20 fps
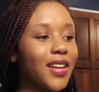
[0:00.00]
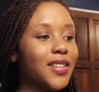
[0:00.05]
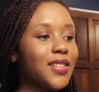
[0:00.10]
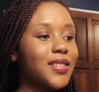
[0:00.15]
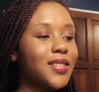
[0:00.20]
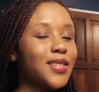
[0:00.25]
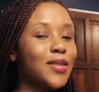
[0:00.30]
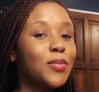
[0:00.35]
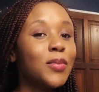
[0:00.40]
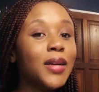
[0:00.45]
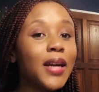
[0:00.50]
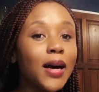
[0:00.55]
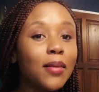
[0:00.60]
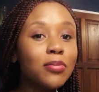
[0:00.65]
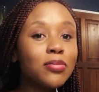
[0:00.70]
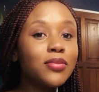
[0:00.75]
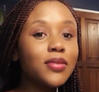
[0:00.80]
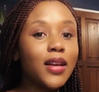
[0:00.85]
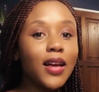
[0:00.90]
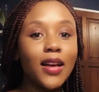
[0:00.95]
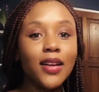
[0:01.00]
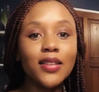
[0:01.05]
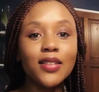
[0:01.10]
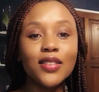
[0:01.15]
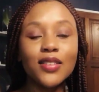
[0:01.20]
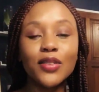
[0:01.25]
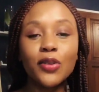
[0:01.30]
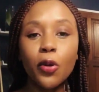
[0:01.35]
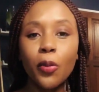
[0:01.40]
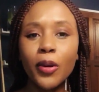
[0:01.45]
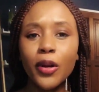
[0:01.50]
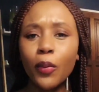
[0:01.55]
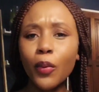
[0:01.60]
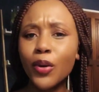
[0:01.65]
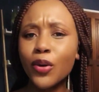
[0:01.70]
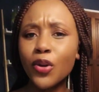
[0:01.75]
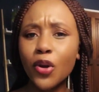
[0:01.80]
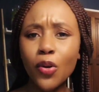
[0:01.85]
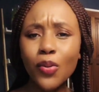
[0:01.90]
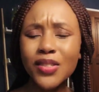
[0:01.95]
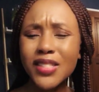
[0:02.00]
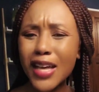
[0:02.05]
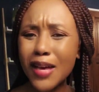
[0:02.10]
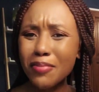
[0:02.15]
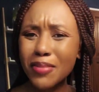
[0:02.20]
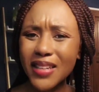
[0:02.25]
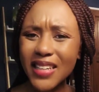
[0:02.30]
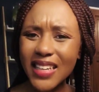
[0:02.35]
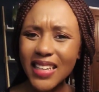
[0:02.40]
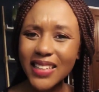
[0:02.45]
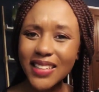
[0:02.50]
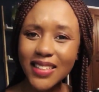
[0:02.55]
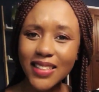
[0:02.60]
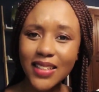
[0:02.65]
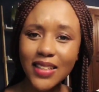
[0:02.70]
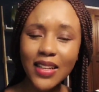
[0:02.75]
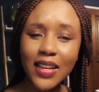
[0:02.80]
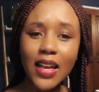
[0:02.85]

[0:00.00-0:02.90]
zip it up, and nobody would know what's happening.